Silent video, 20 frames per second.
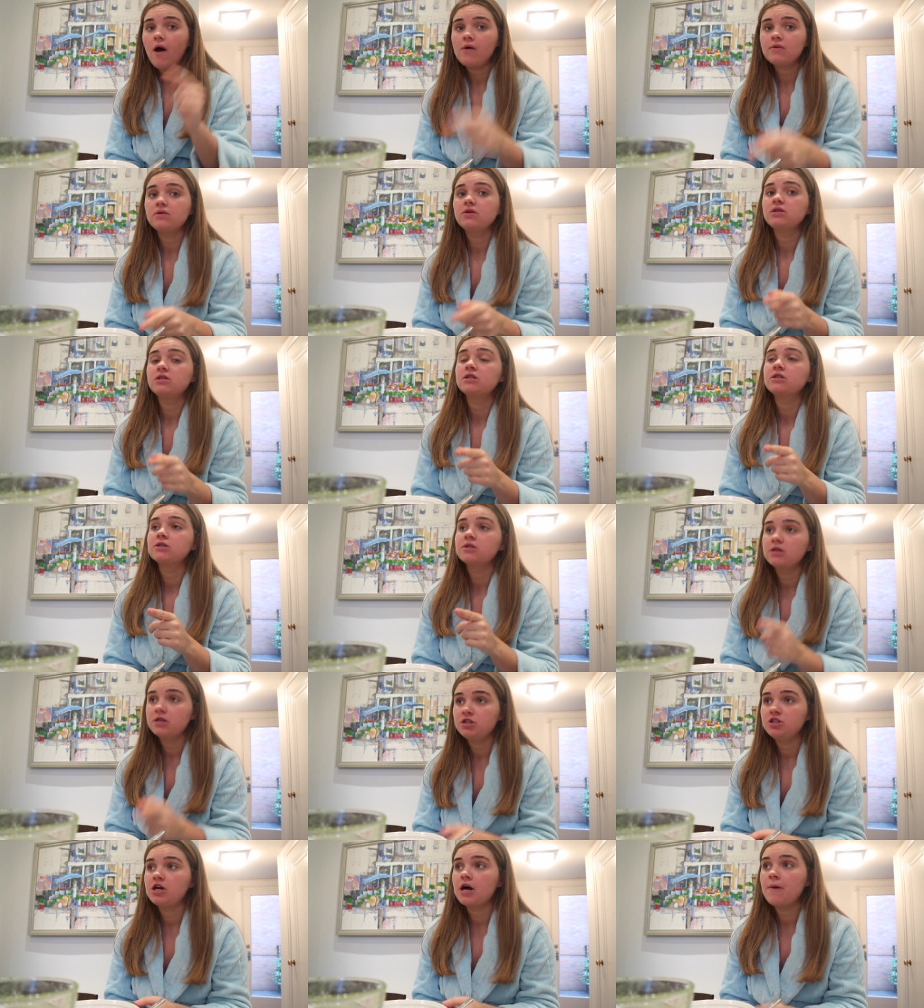this is
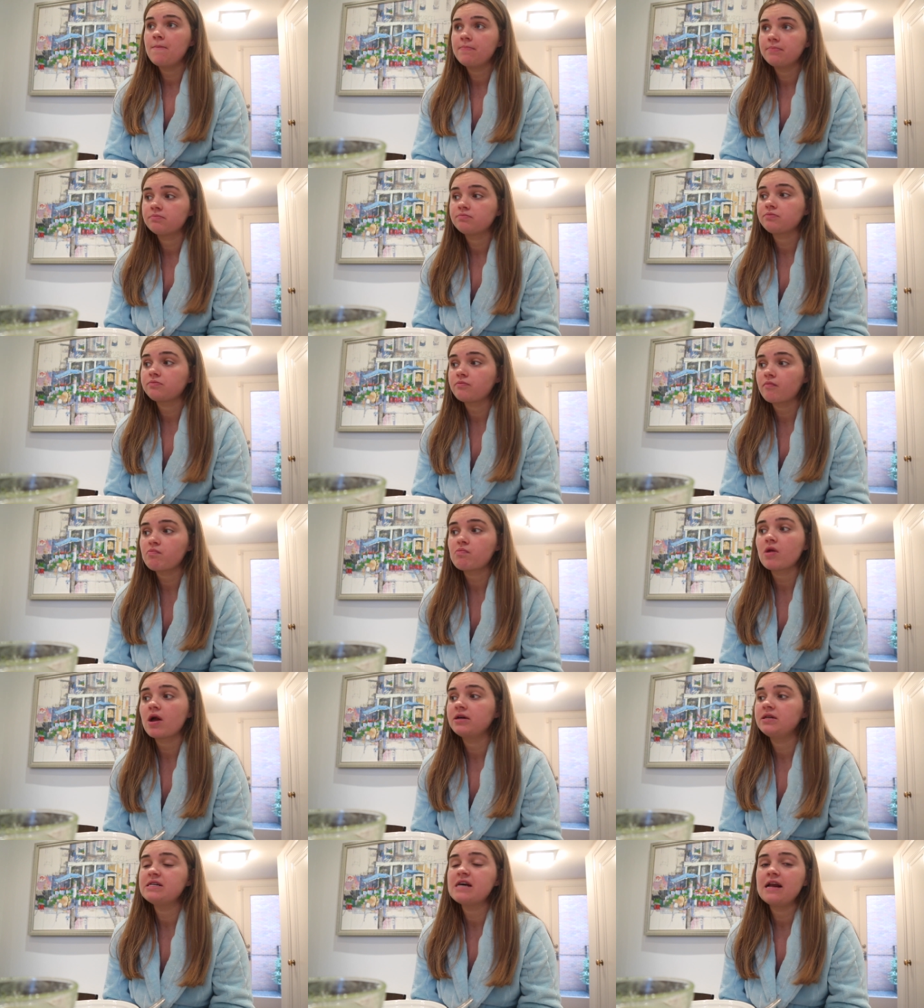legit
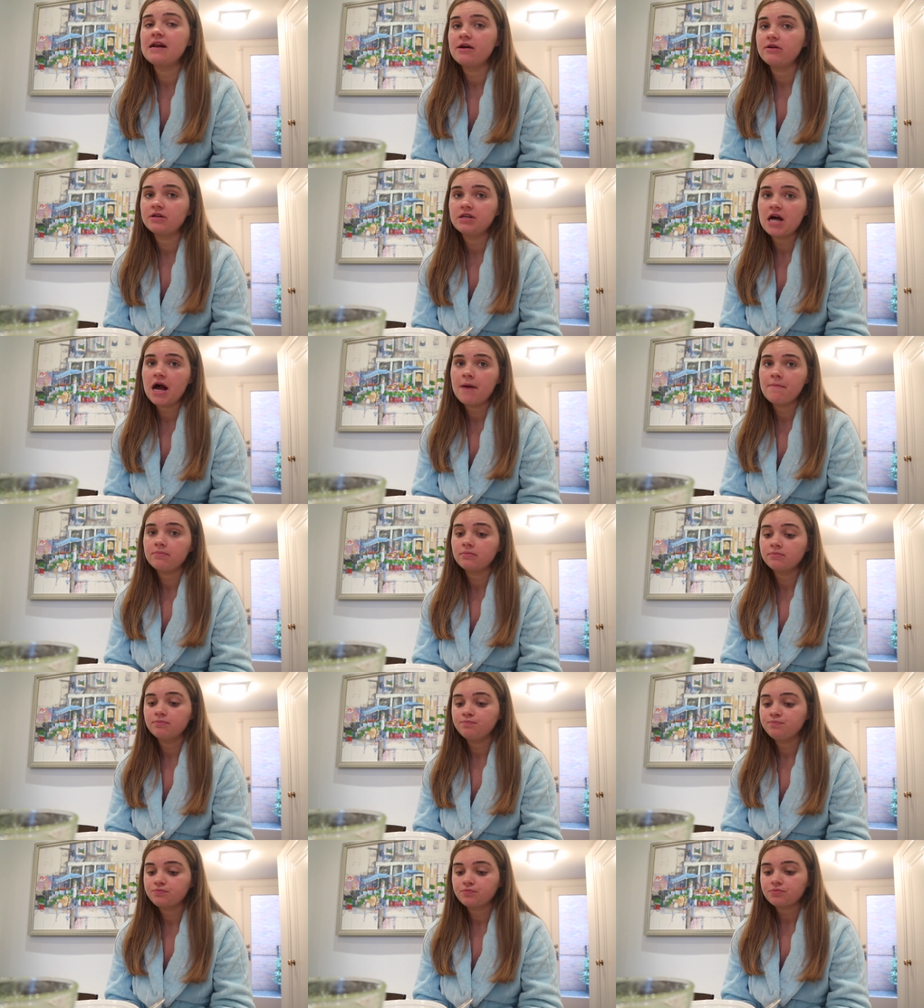10 out of 10.